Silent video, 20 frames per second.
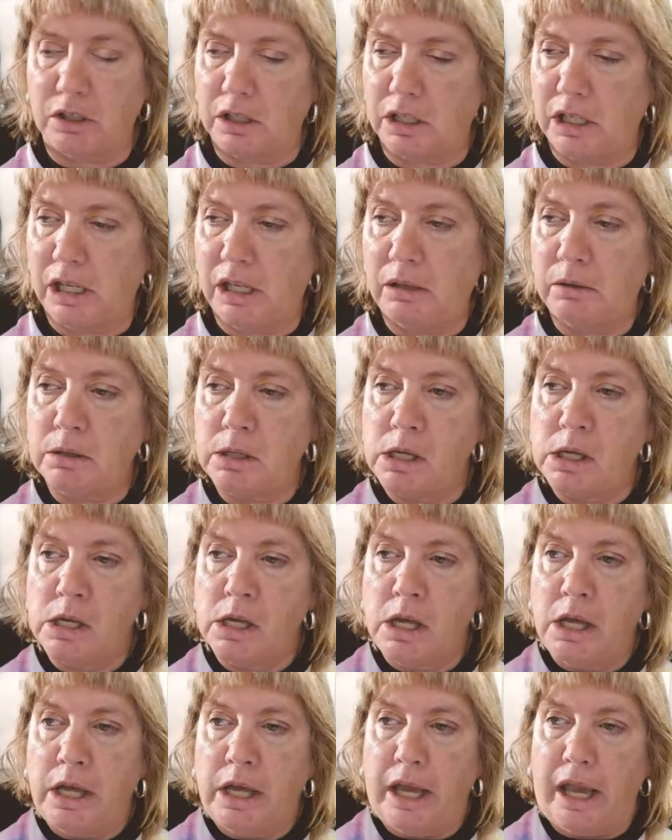hoodie.
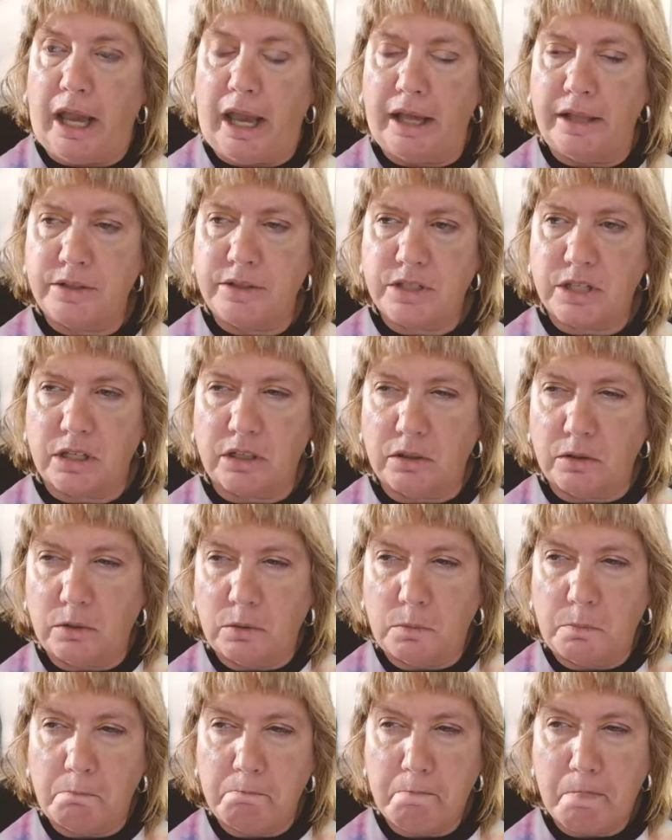And
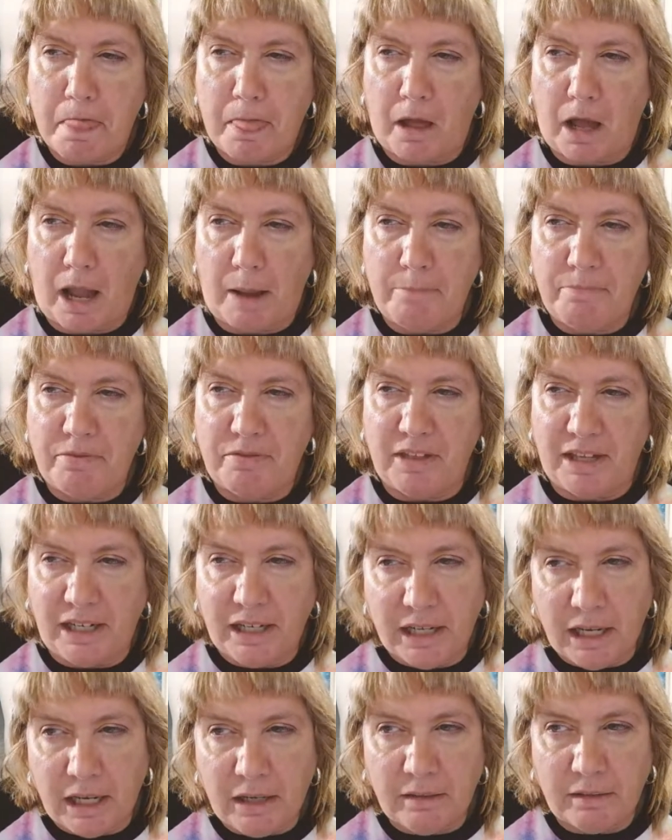so I'm
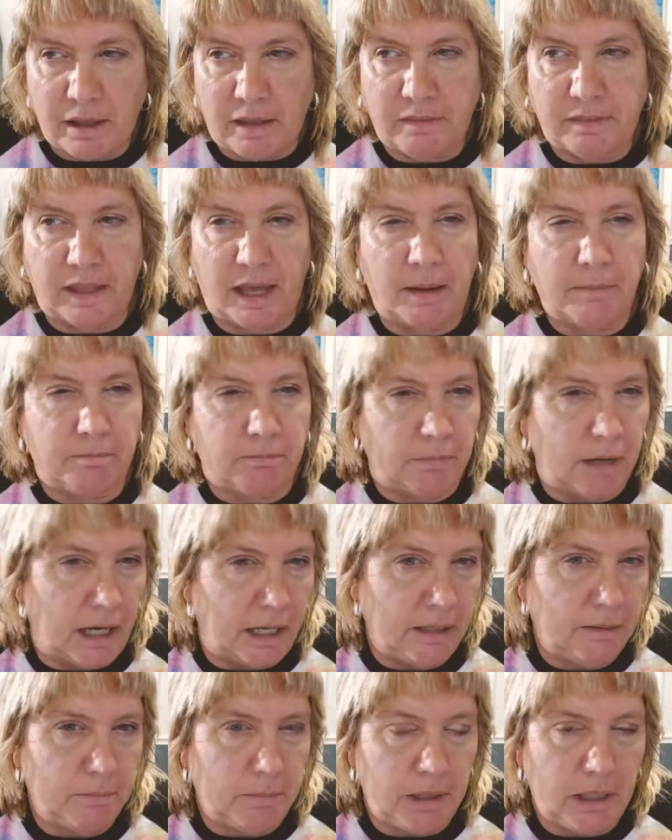thinking that that
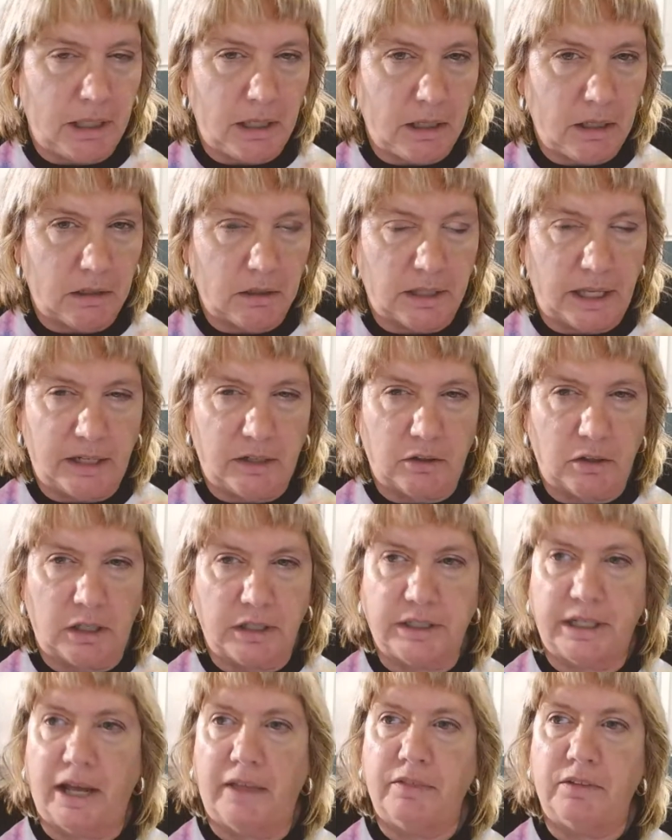might be later
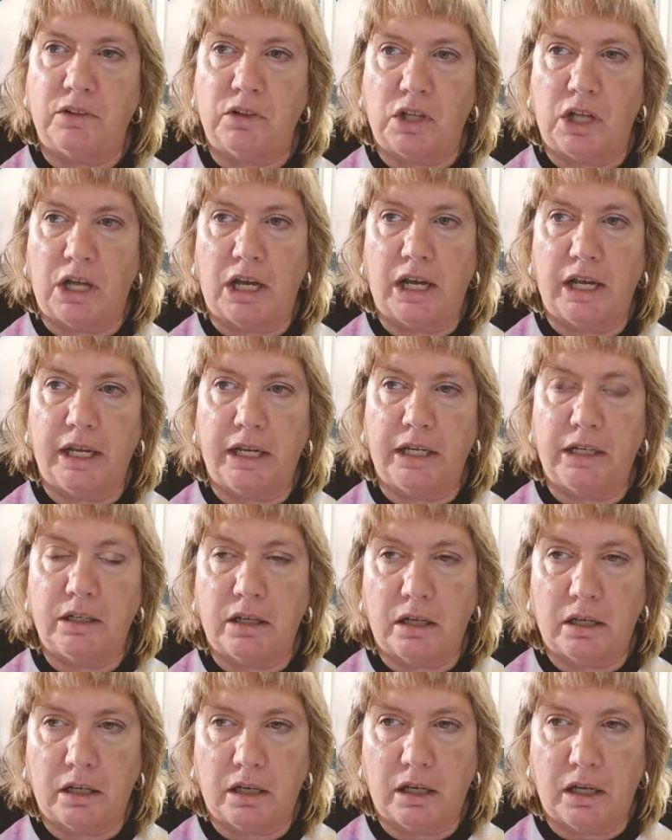on down the line
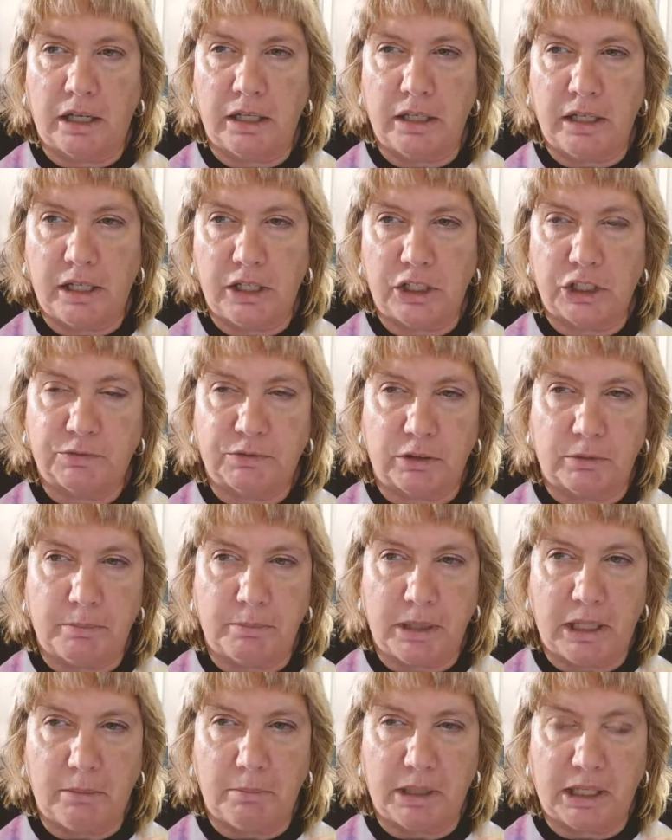a niche for
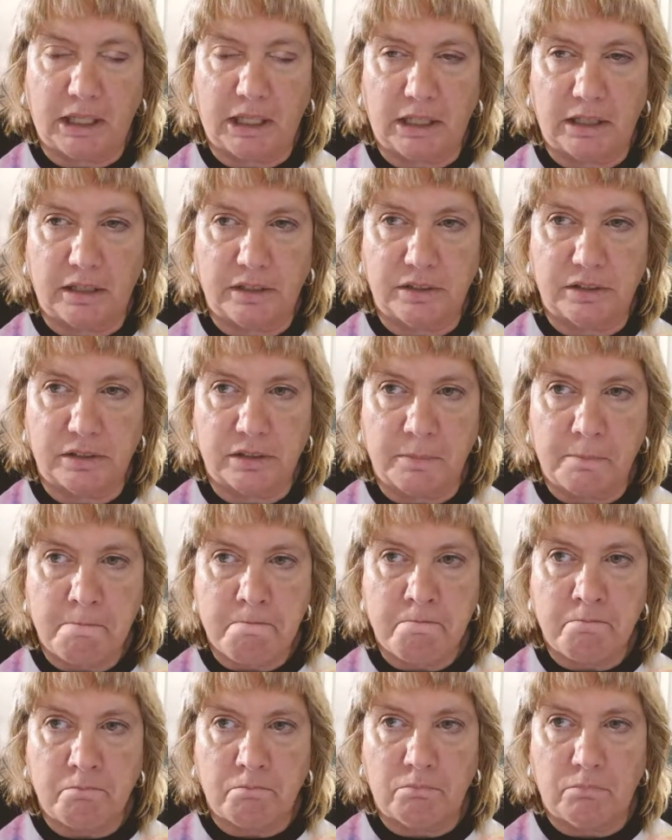me, because
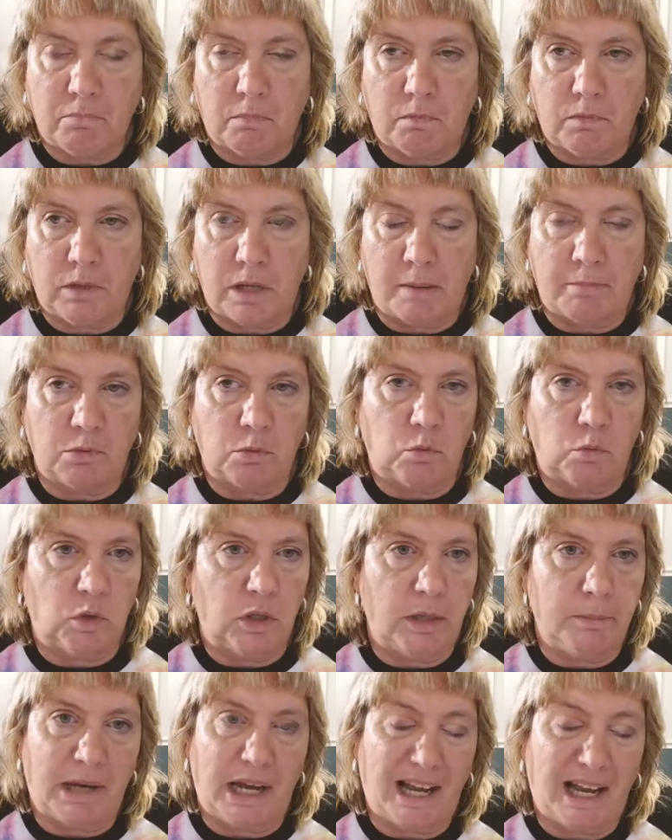number
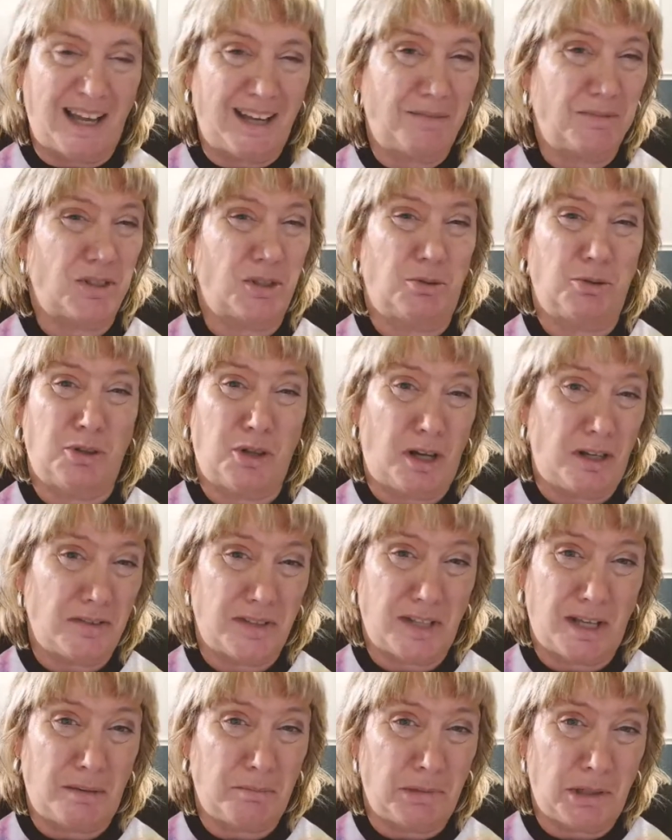one, my items don't
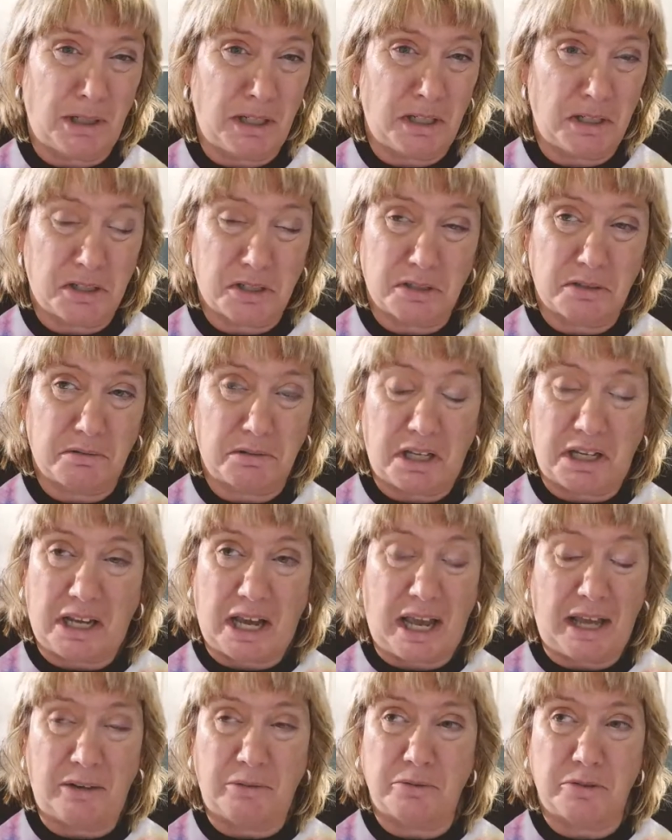cost that much. Like,
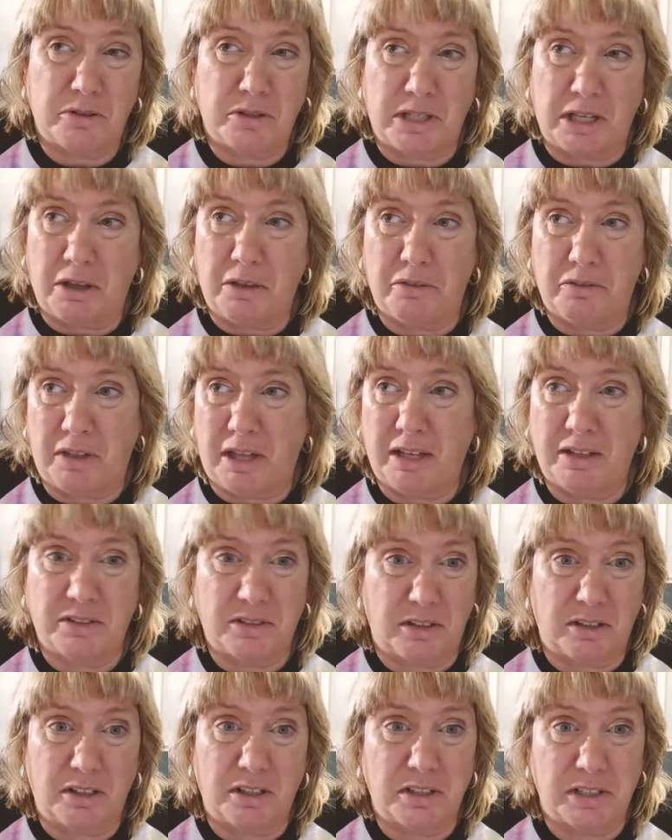I don't sell things
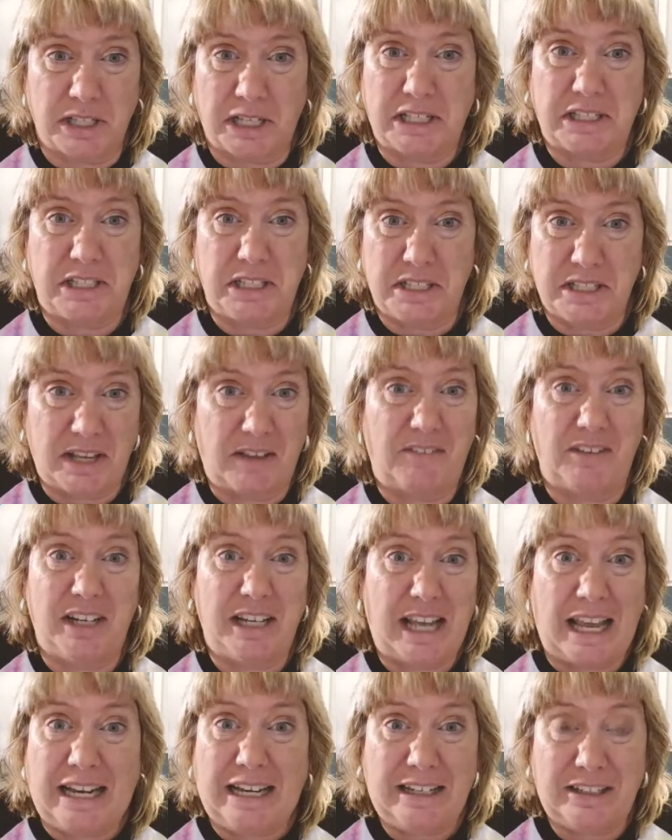that are sixty,
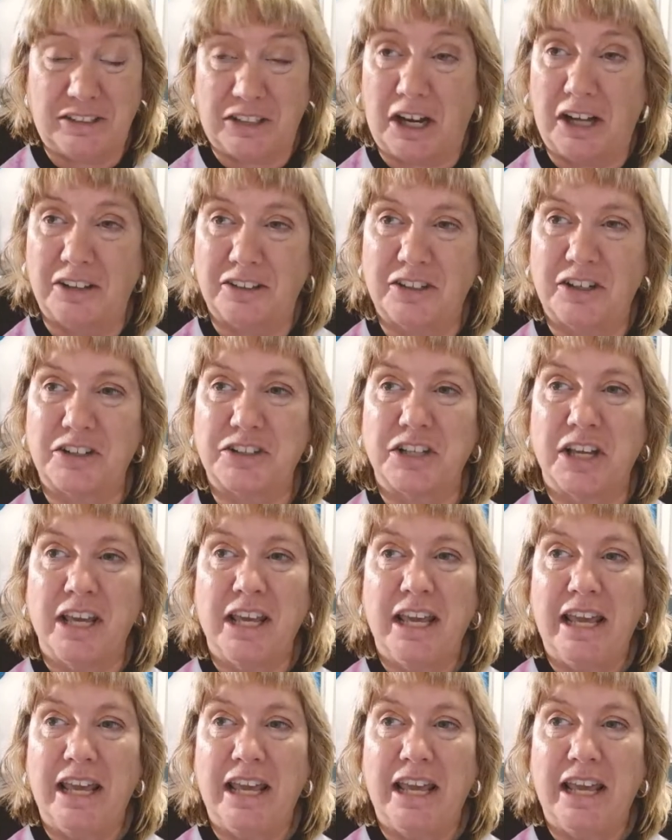seventy, eighty dollars.